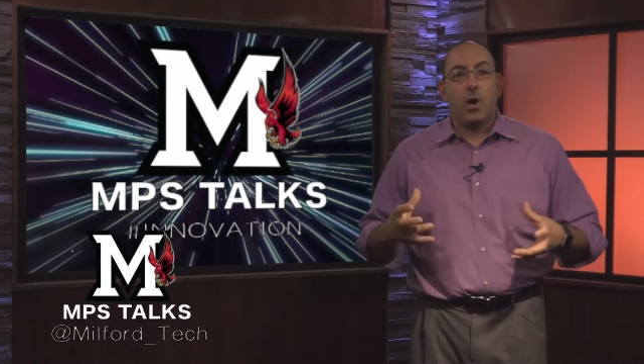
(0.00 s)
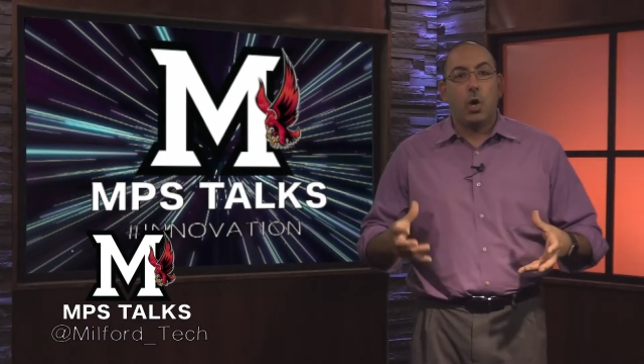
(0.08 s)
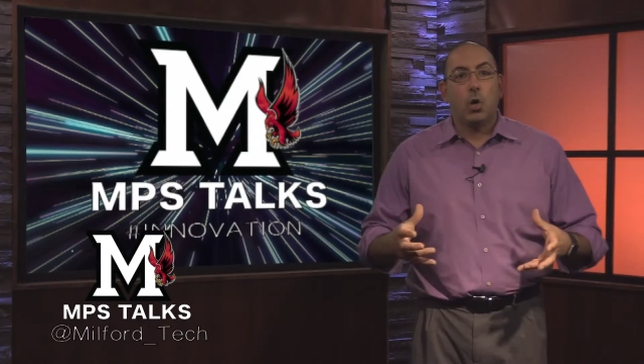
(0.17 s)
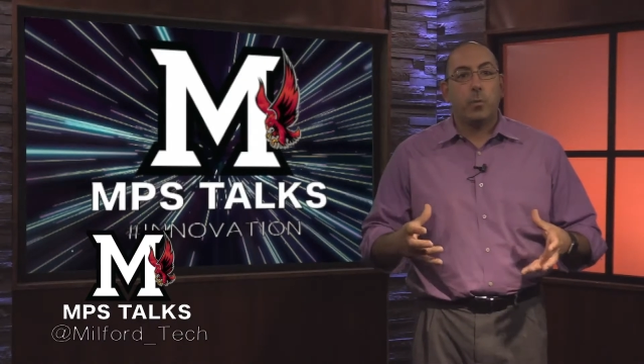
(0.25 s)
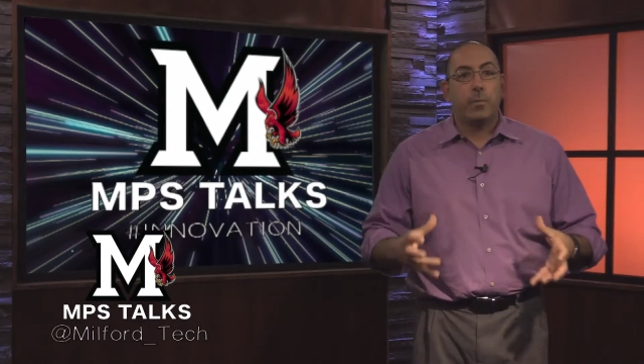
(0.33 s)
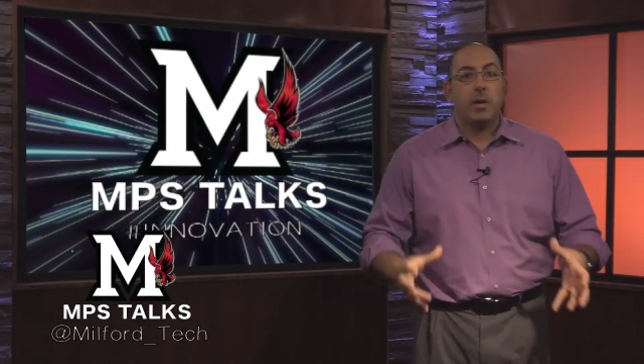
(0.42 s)

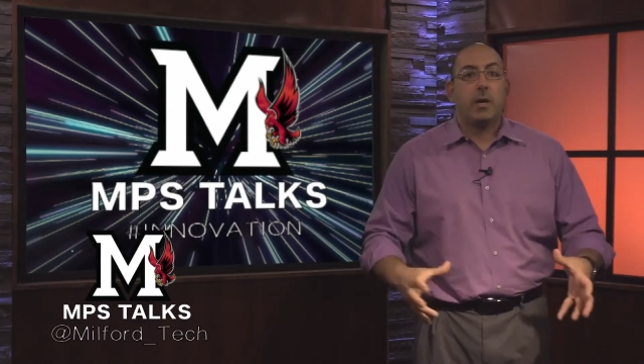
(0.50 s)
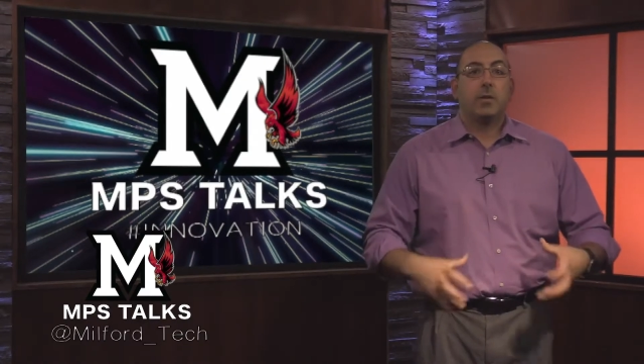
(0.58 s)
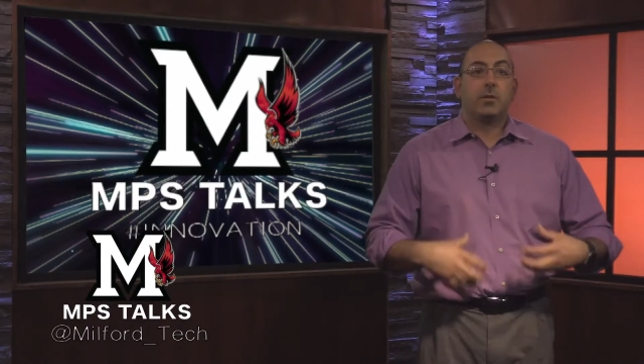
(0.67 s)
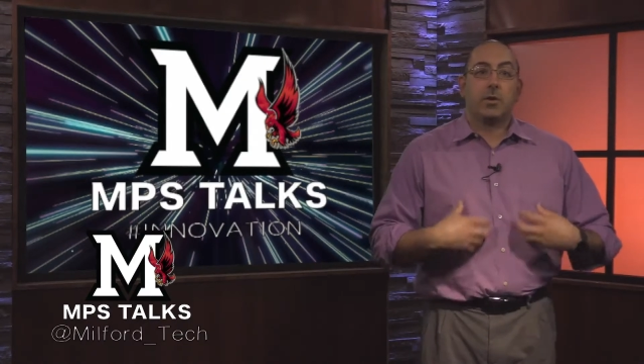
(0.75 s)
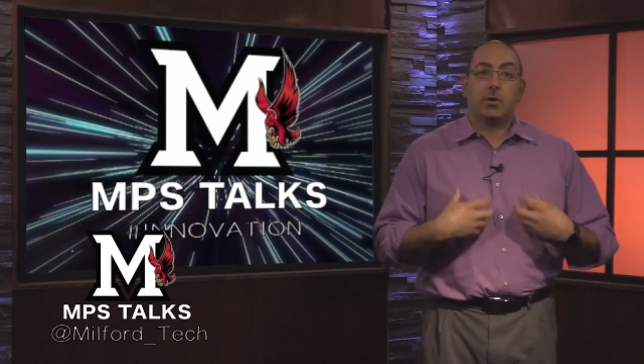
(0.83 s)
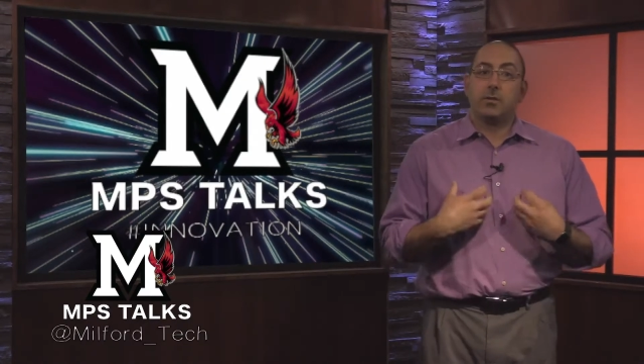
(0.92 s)
hope
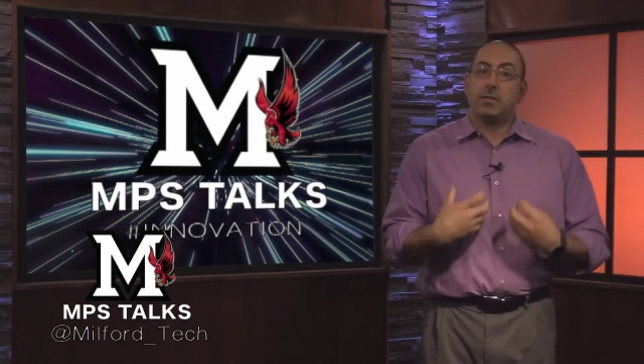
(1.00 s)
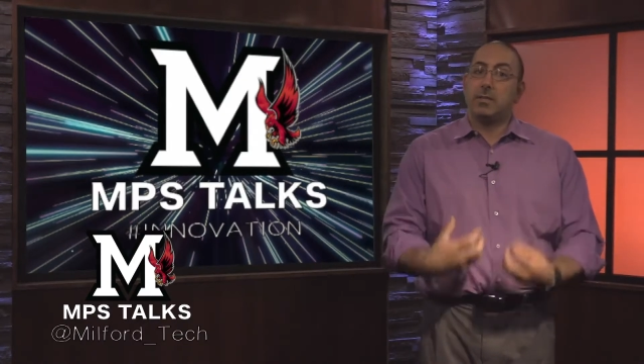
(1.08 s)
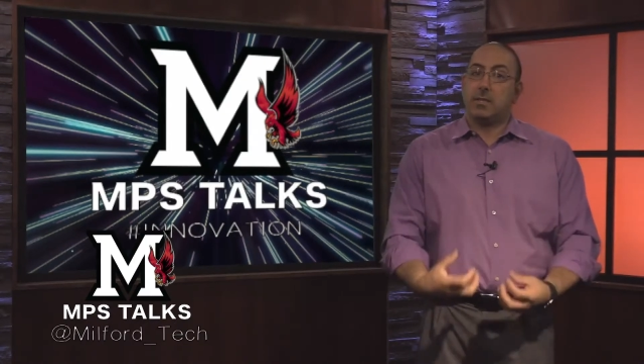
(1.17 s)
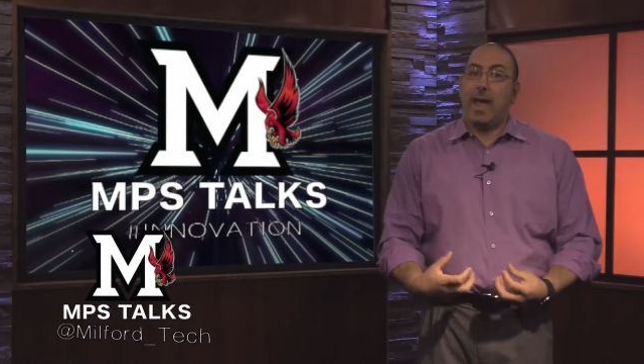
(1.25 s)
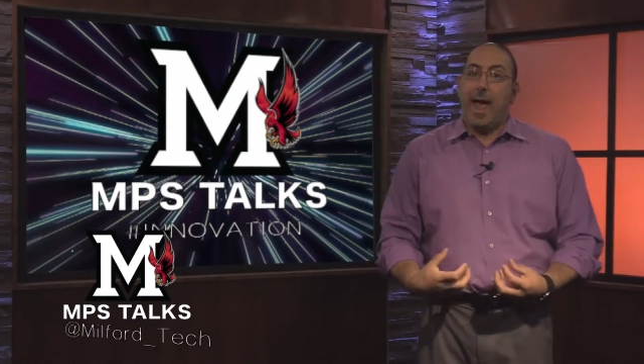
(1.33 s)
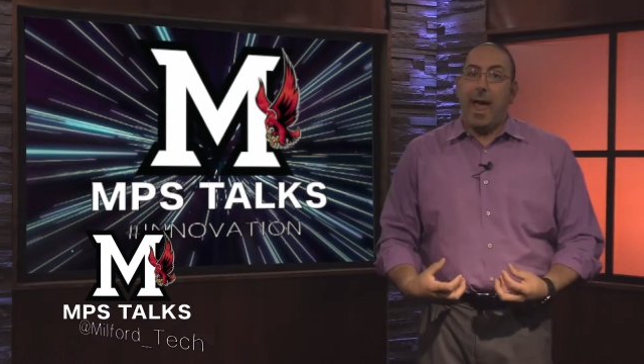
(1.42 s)
turns
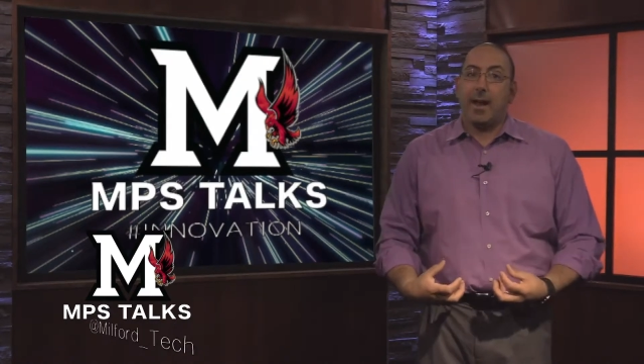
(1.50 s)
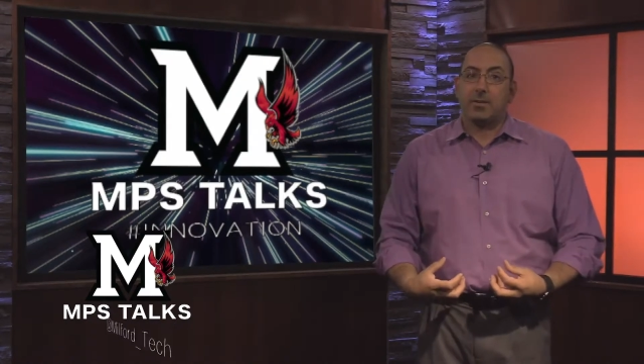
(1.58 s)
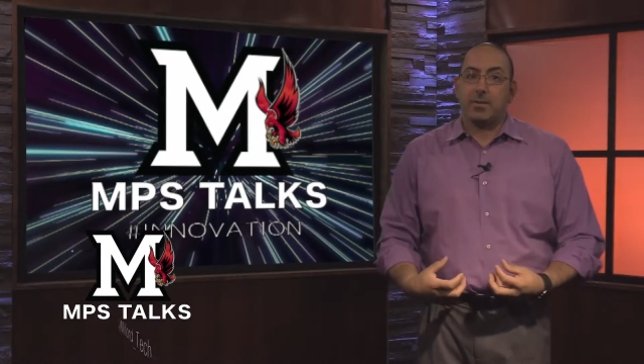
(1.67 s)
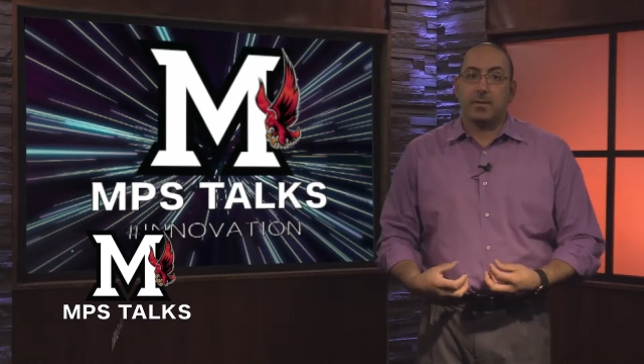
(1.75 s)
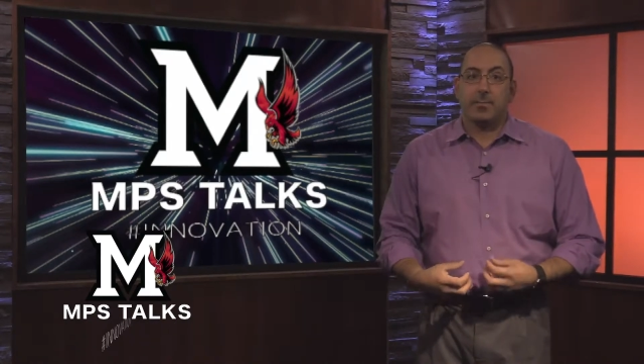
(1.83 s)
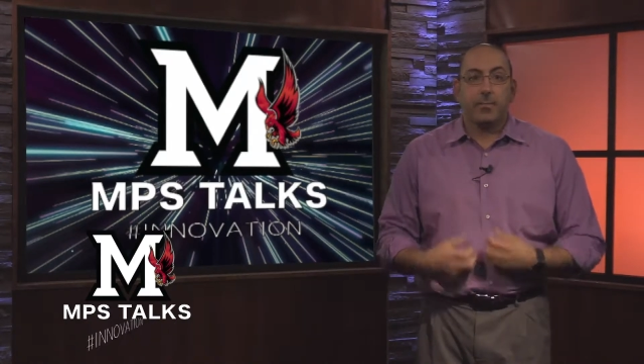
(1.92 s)
into
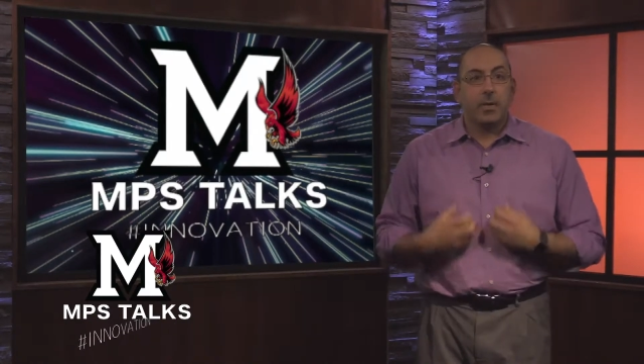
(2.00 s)
action.